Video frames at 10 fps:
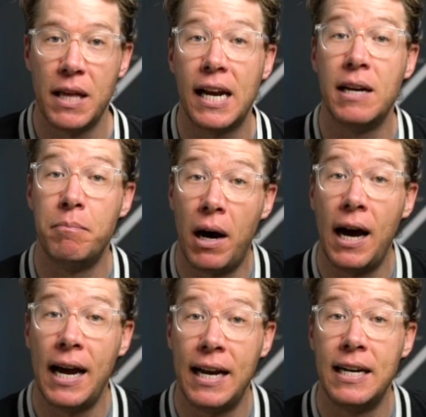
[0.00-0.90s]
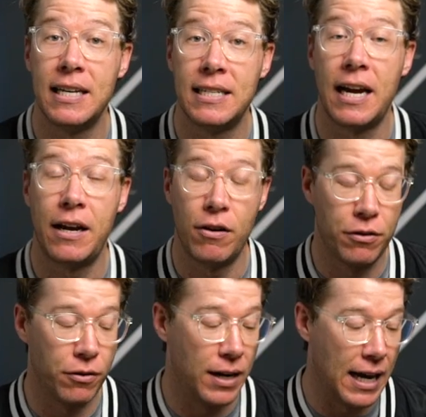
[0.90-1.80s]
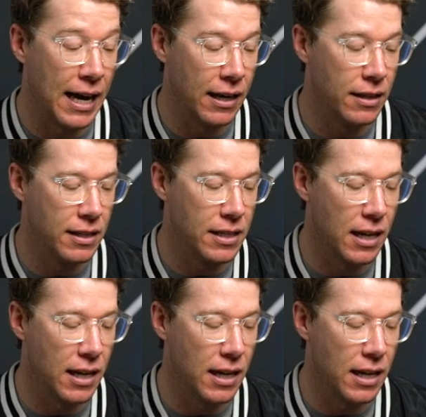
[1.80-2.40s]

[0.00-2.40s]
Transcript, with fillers: that in mind as I go through and edit this